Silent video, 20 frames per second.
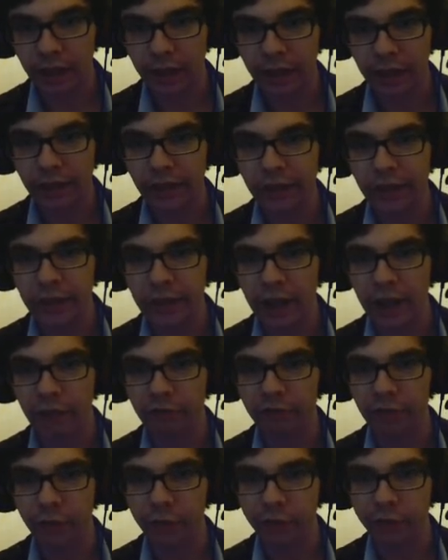and then I have
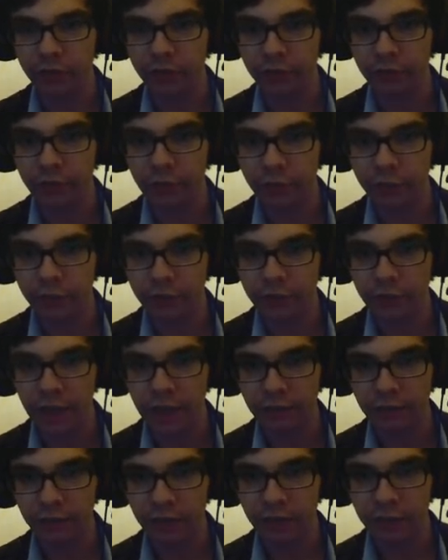various
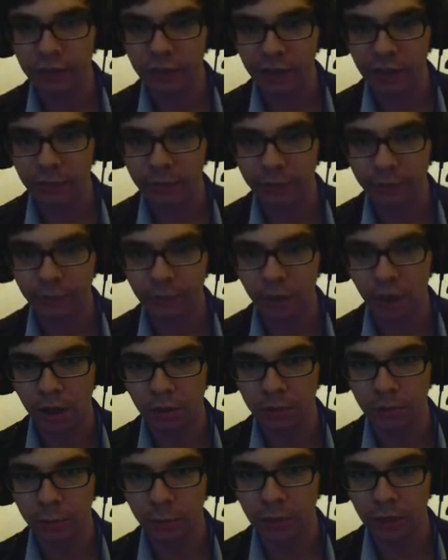levels. I
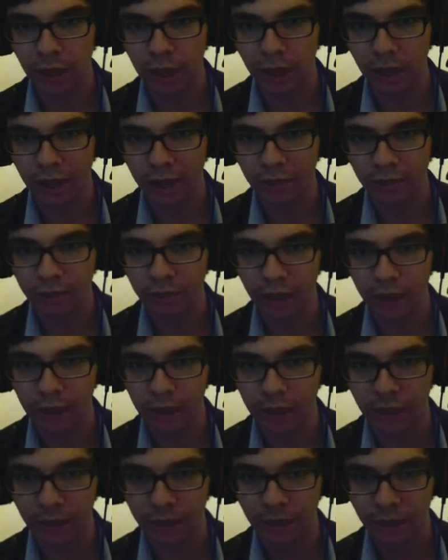probably will have
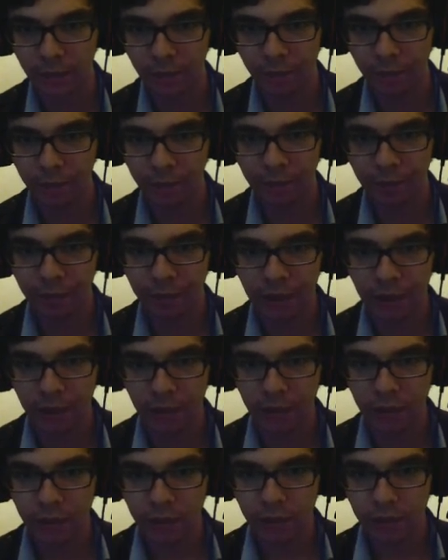like
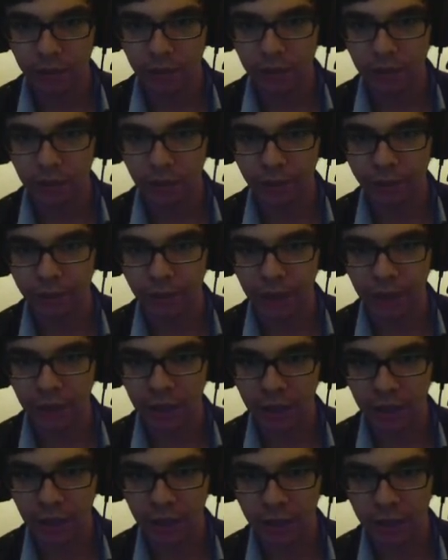a
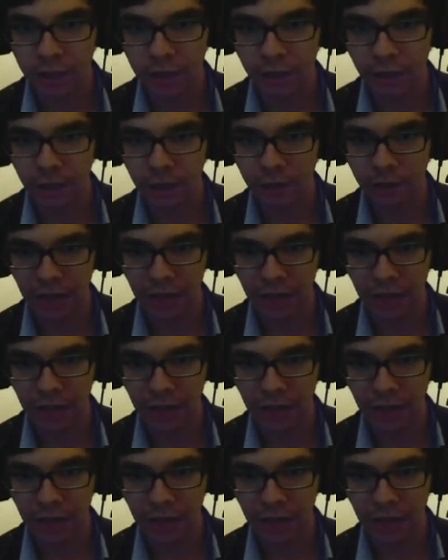thing here,